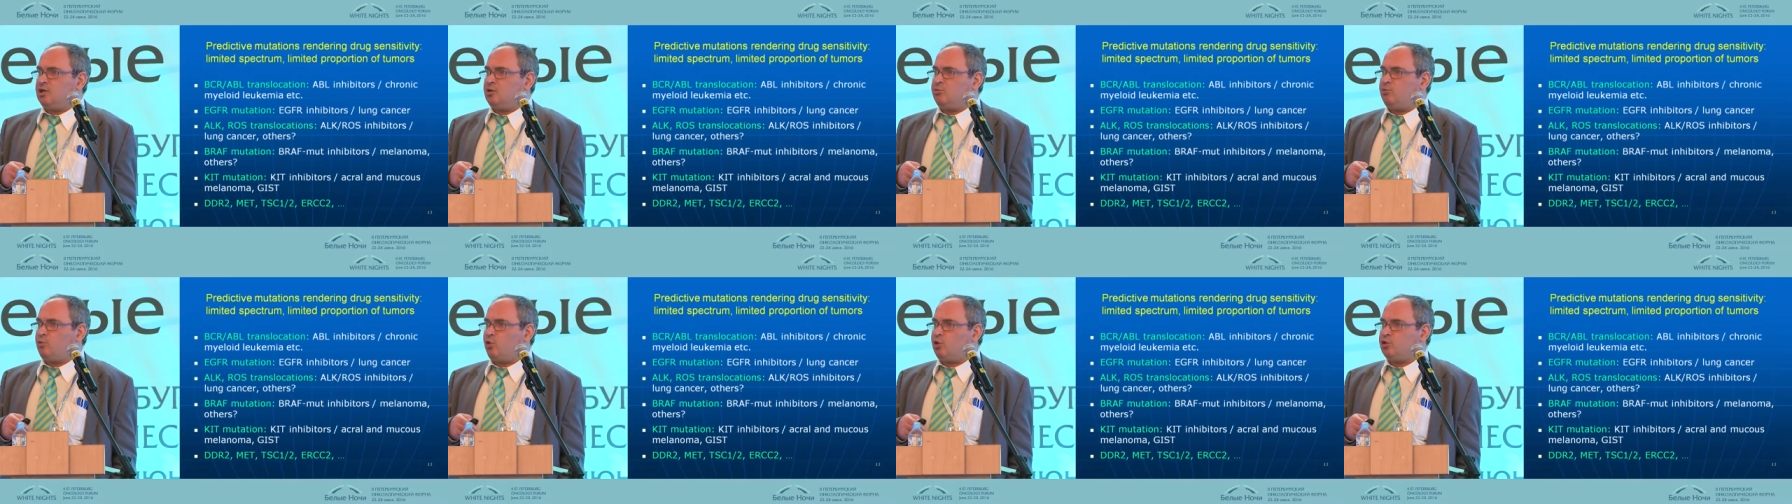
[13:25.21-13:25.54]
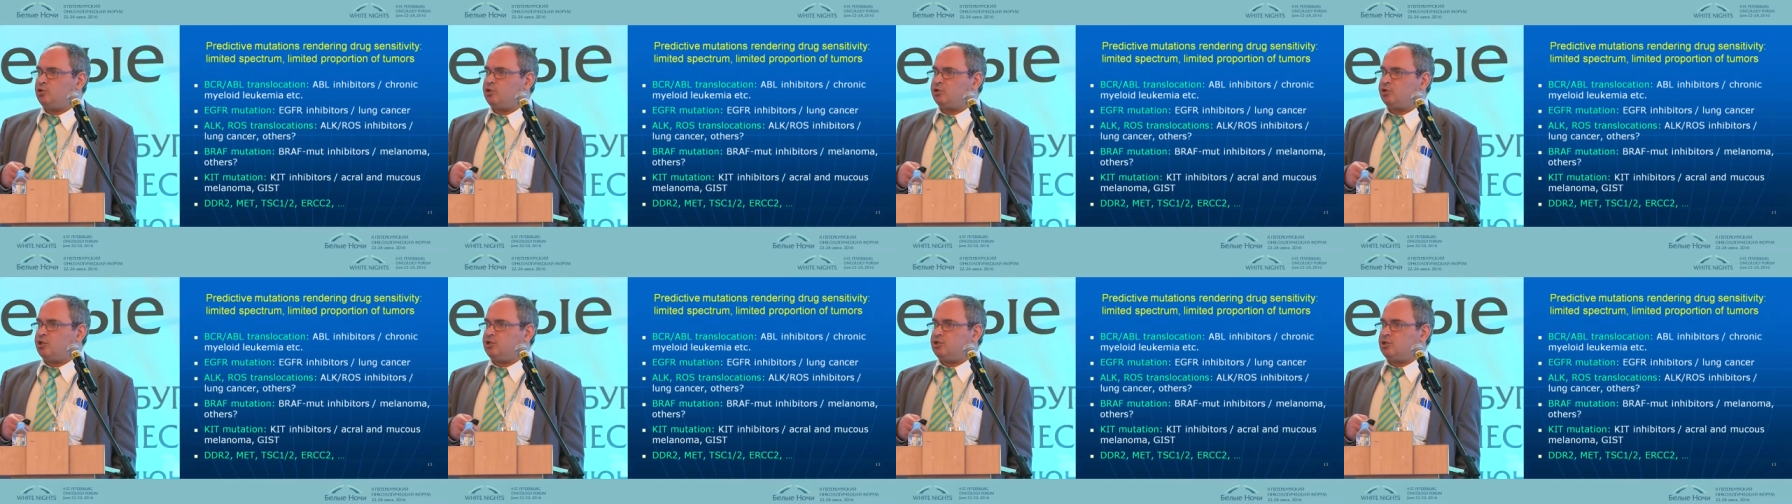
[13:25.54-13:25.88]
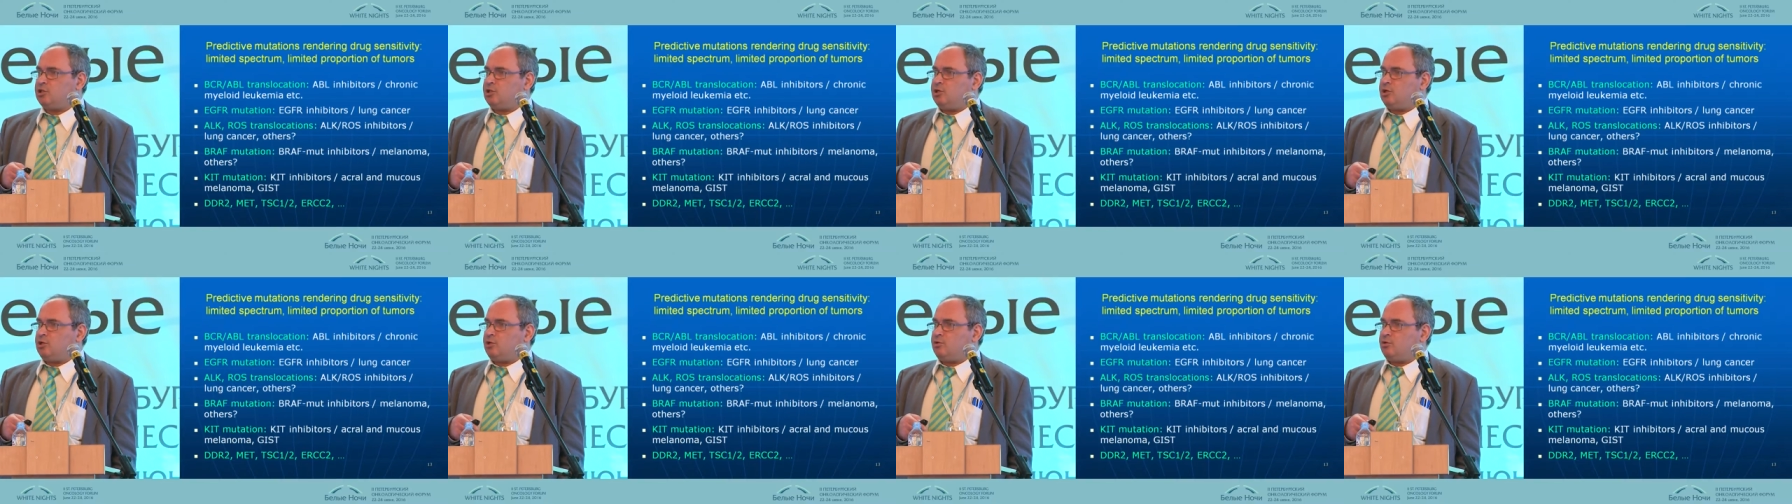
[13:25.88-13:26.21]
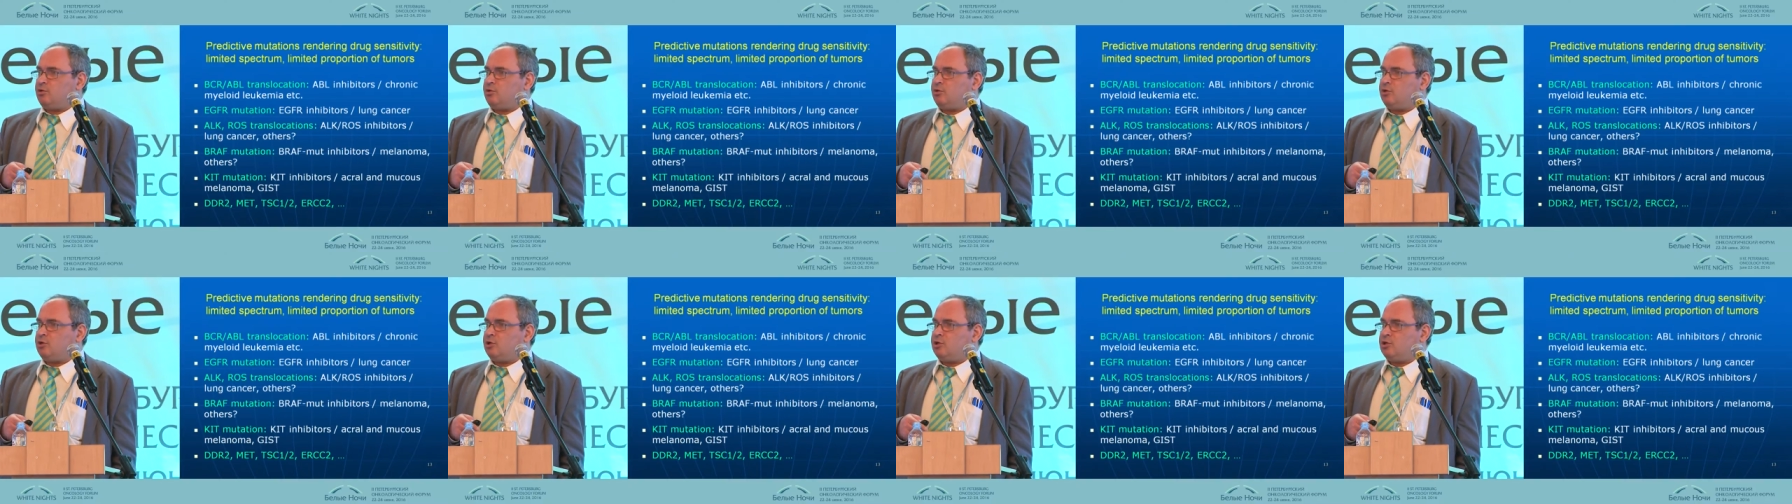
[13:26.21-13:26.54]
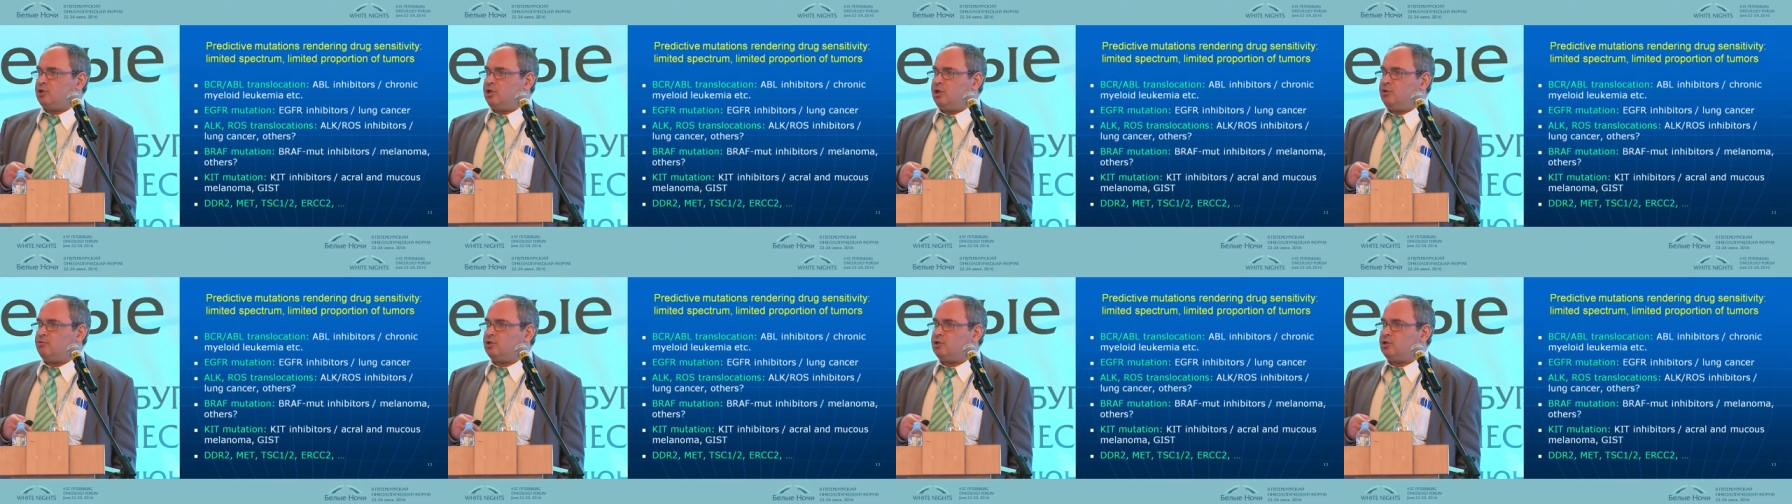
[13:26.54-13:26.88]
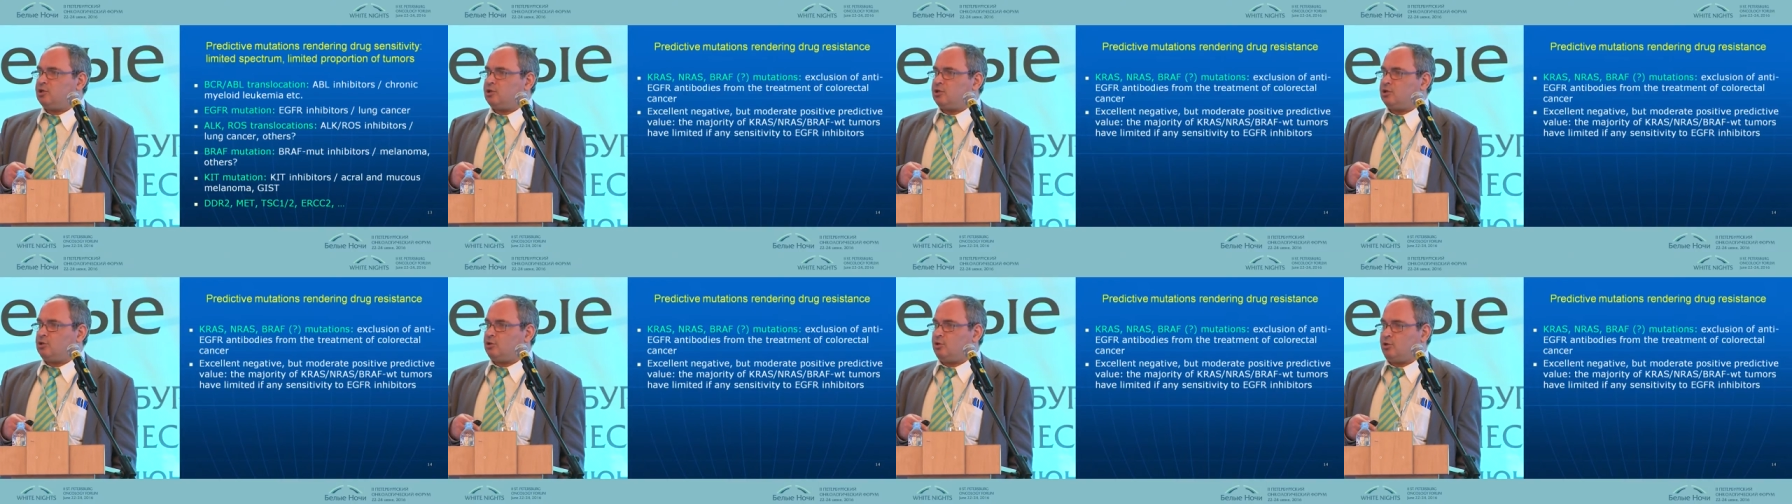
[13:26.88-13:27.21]
moderate or
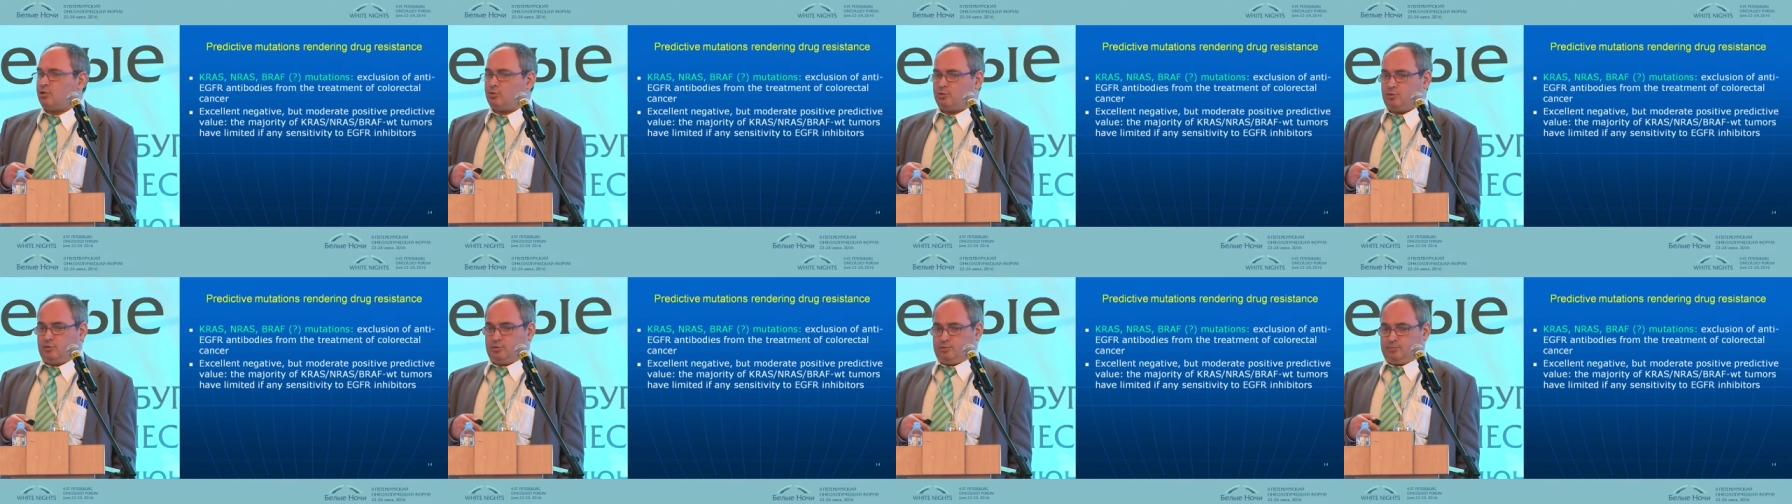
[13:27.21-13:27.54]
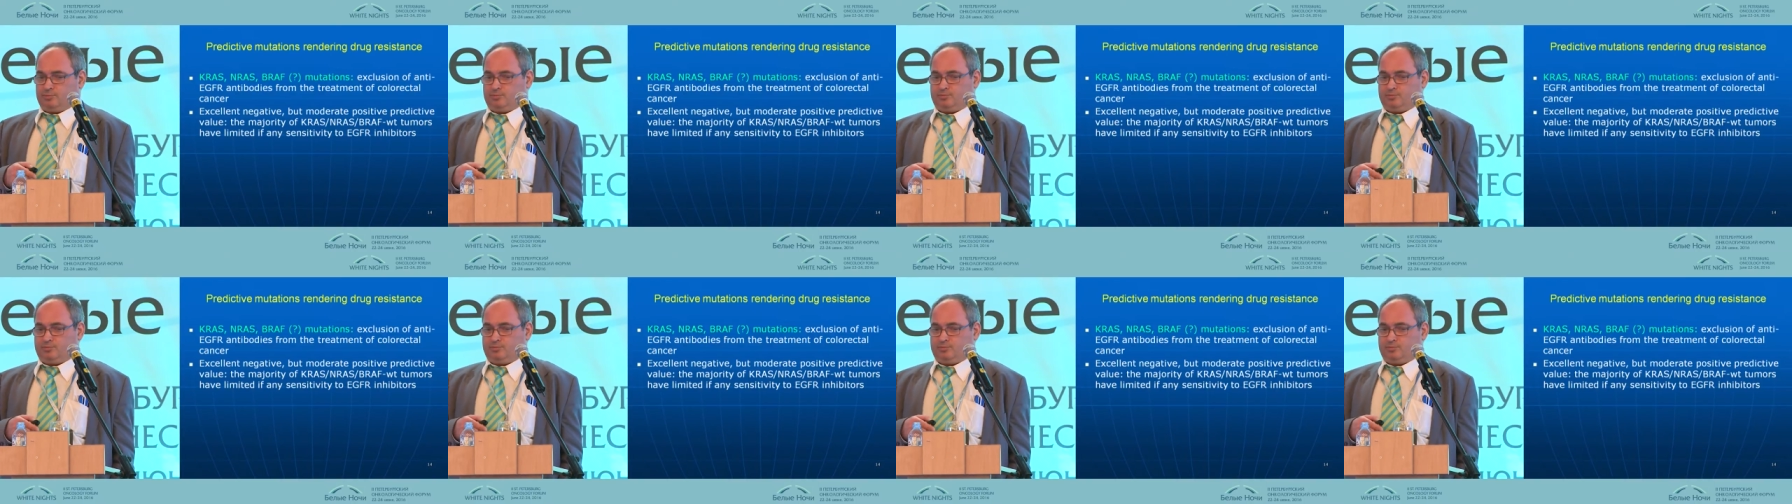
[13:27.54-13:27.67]
even low.